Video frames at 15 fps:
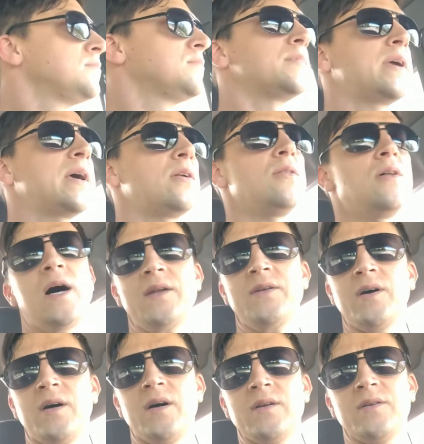get a
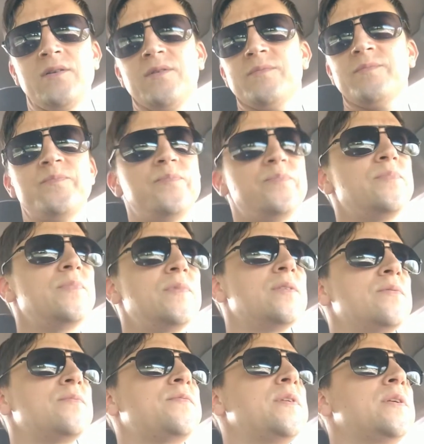lot done and you
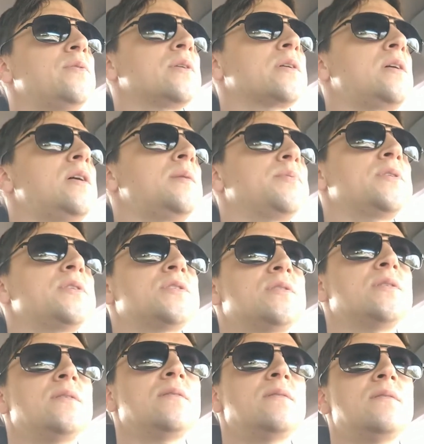you know feel accomplished
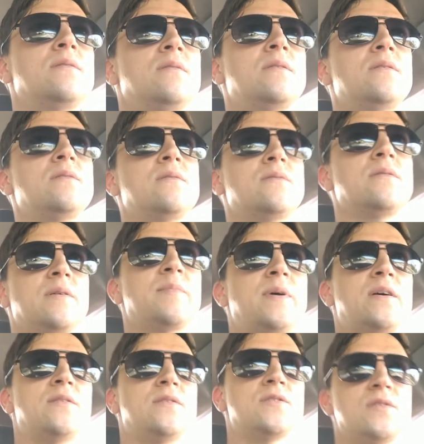and you know you're like
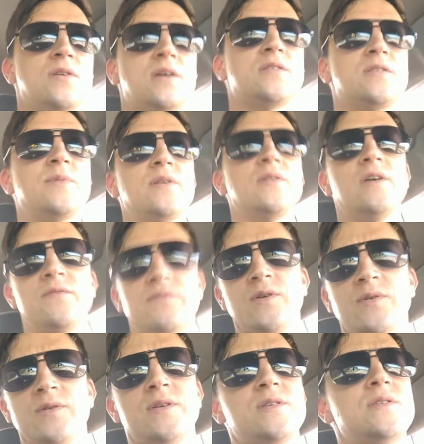man this is awesome I love
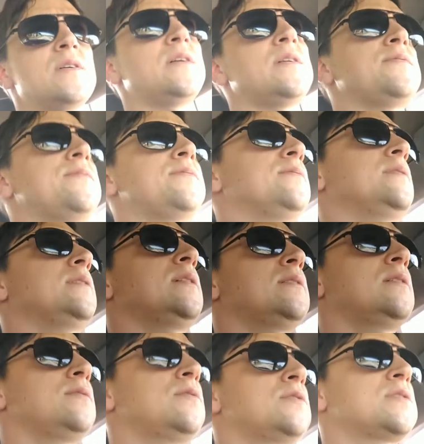doing this stuff
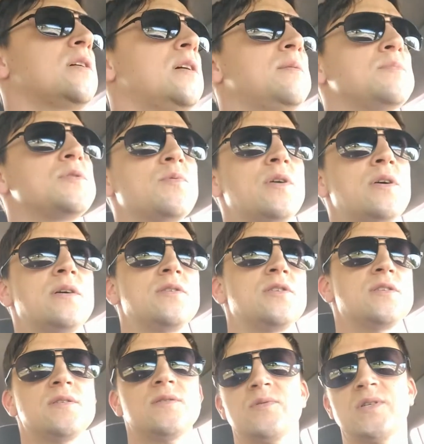and then there's times where it
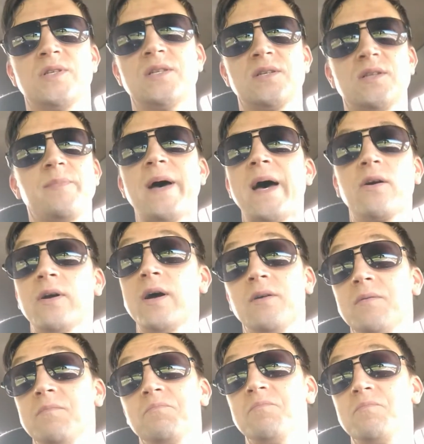just sits in the
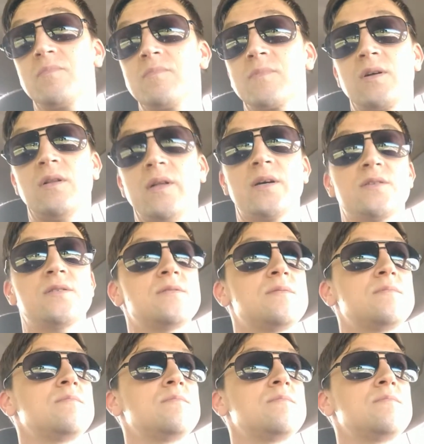background and collects